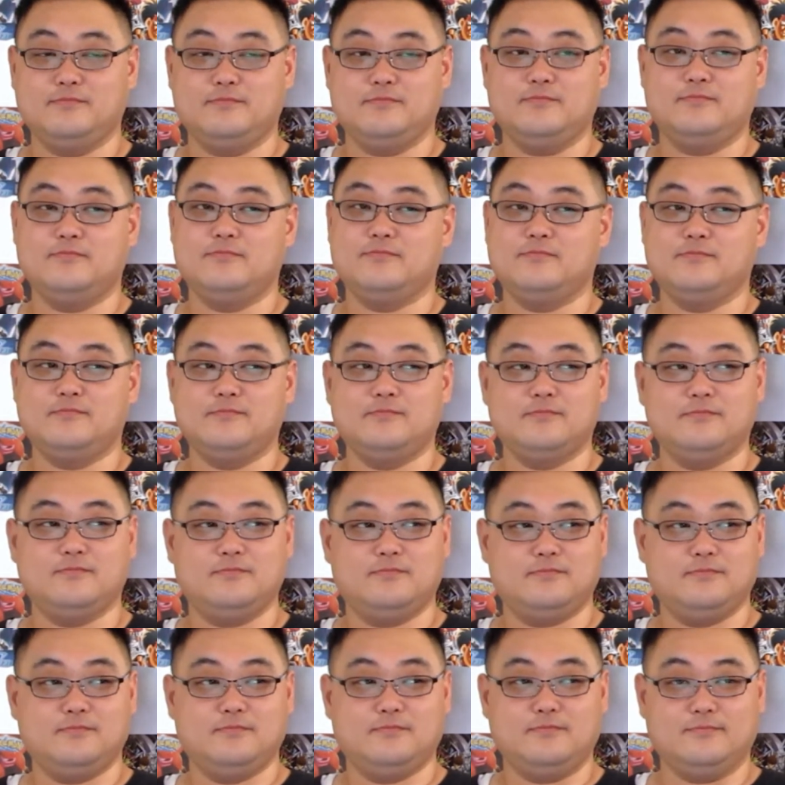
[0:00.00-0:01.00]

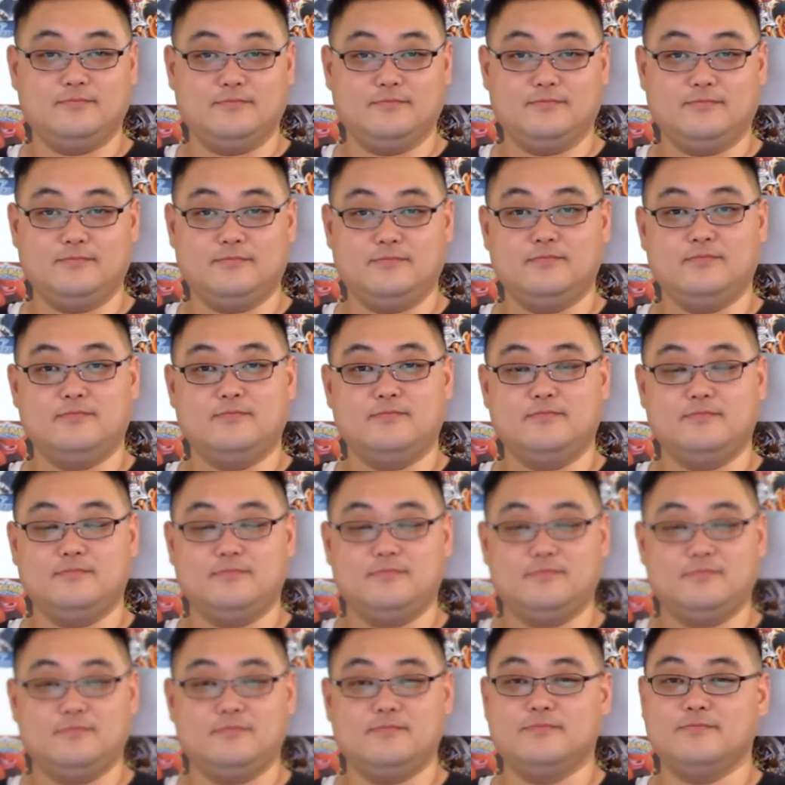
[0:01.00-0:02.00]

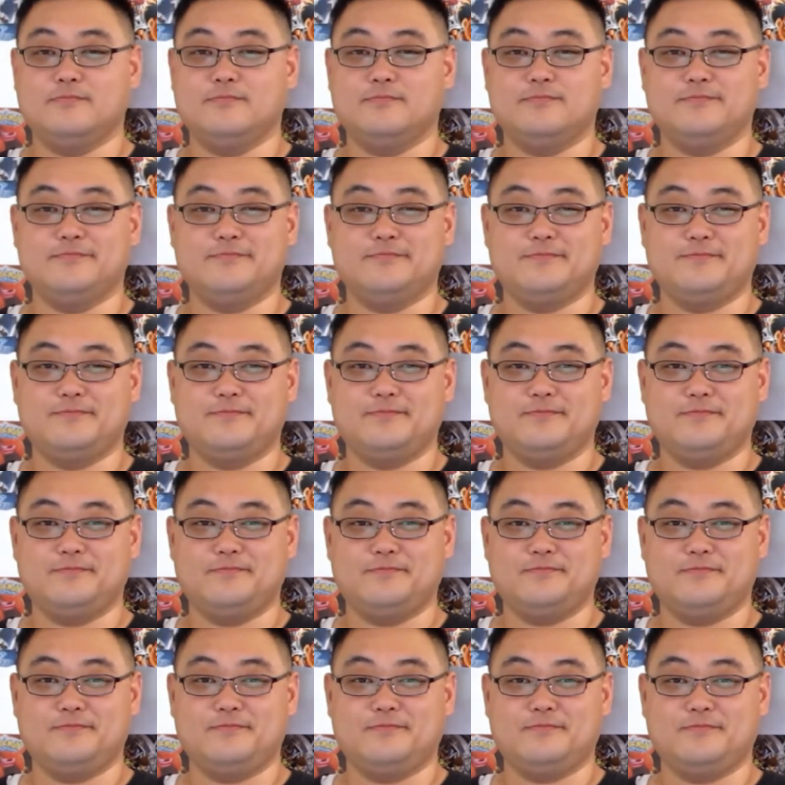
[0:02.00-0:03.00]

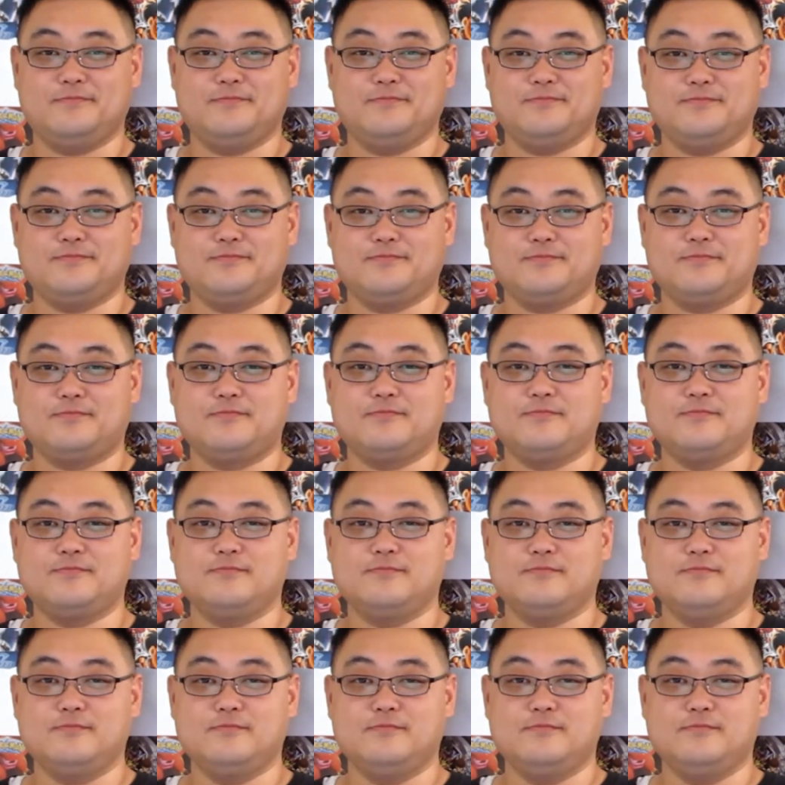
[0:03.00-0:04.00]

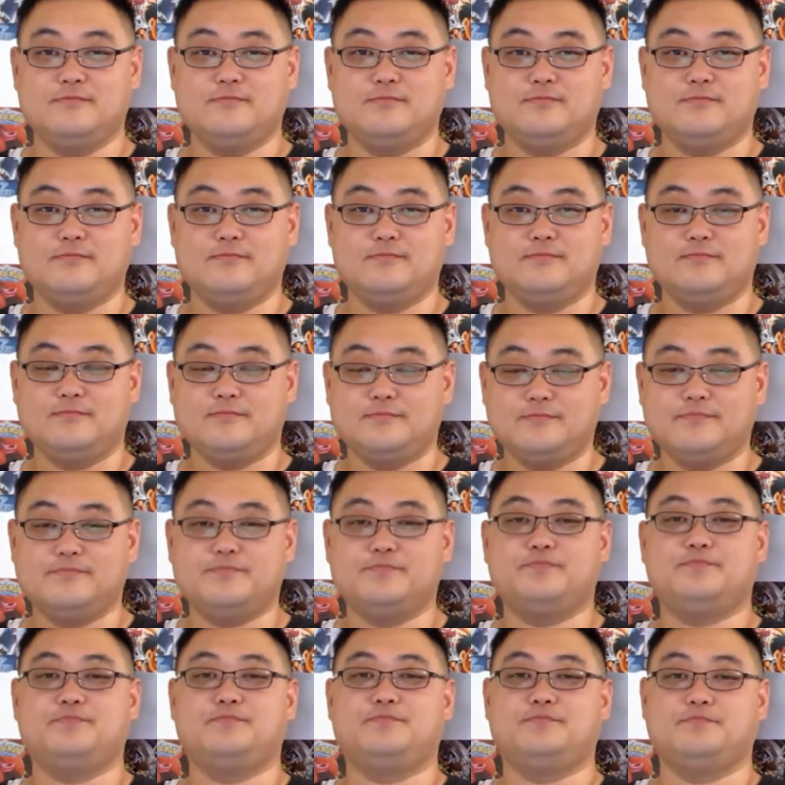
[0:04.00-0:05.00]

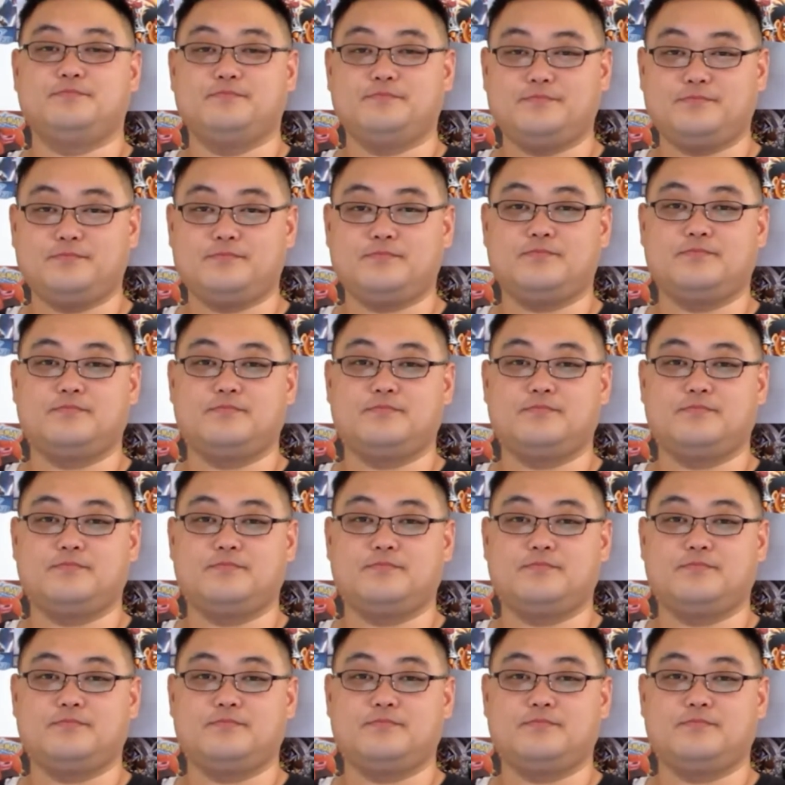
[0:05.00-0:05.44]
This person isn't speaking.